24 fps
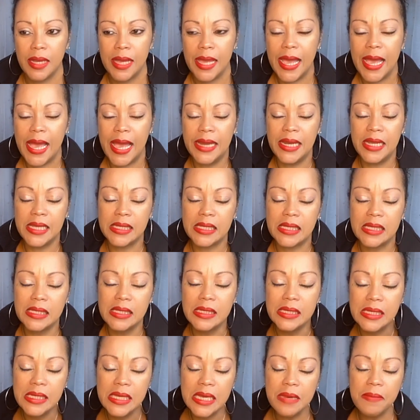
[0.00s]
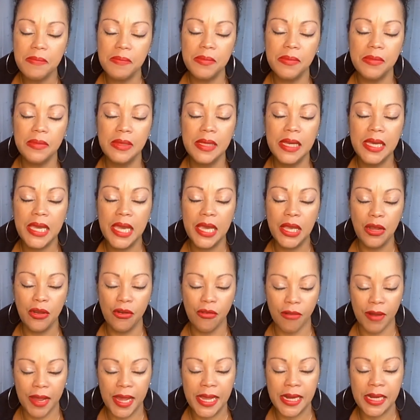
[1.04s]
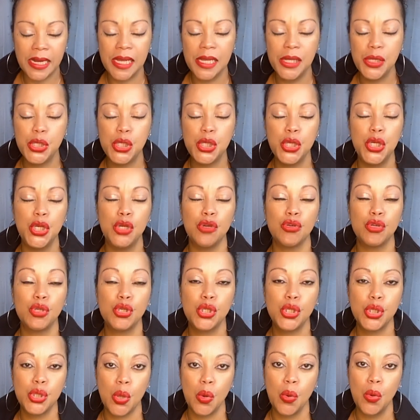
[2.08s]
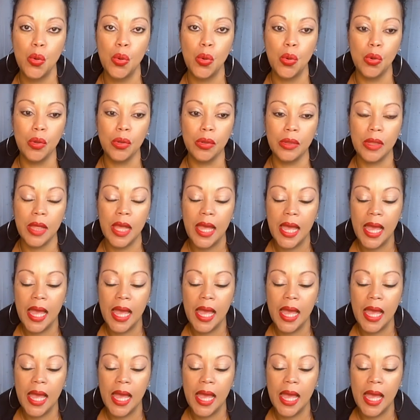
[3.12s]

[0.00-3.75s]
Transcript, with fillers: and it's deeply ingrained into your soul